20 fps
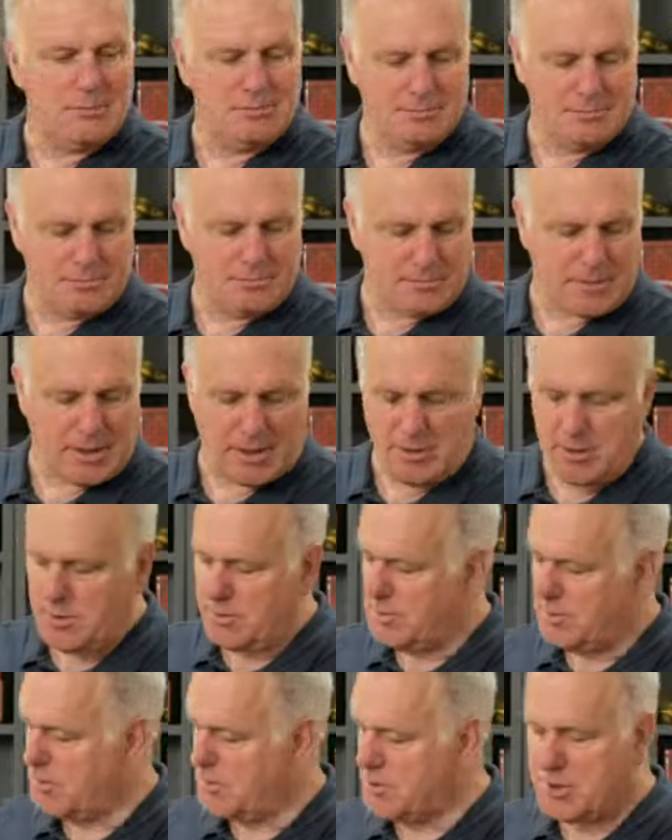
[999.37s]
I don't know,
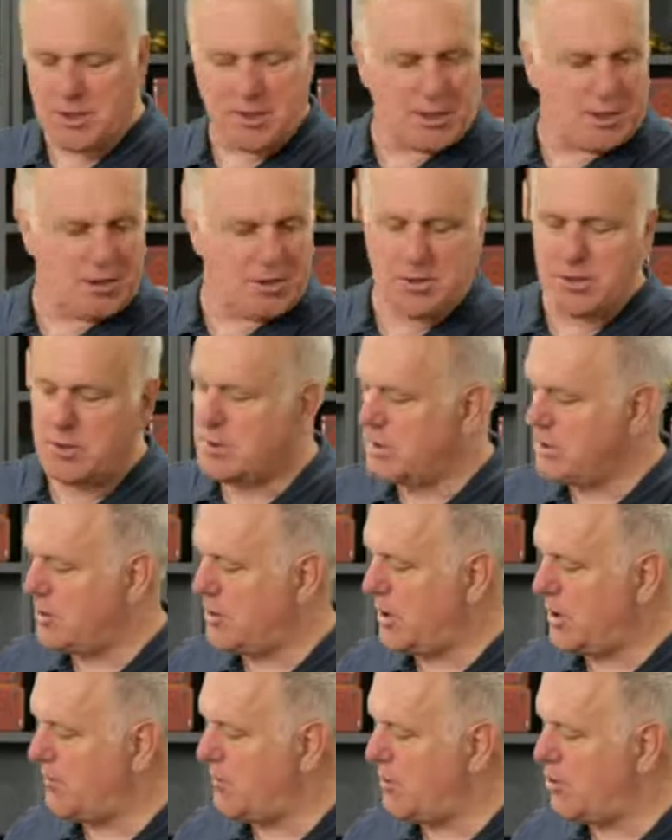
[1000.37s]
Chica, do you
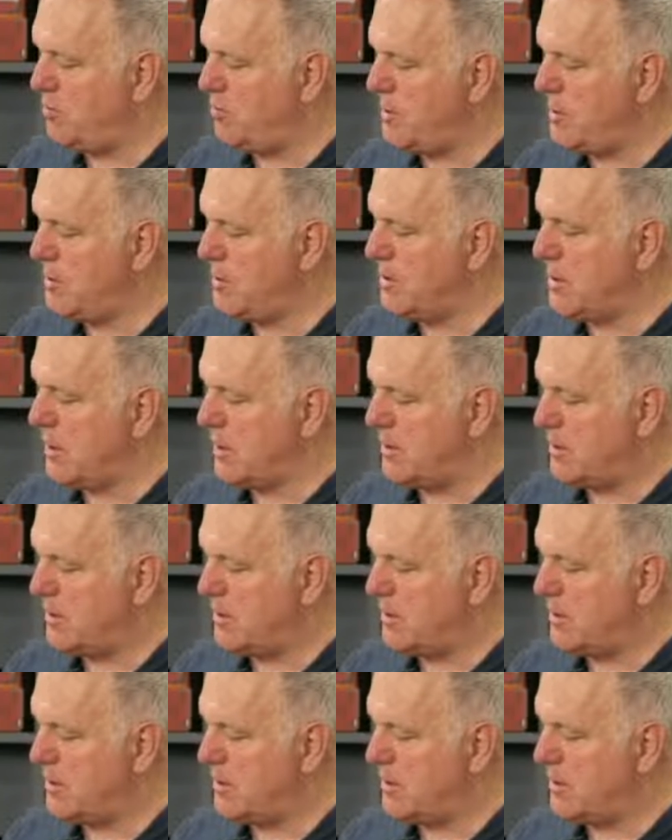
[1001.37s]
have it open or not?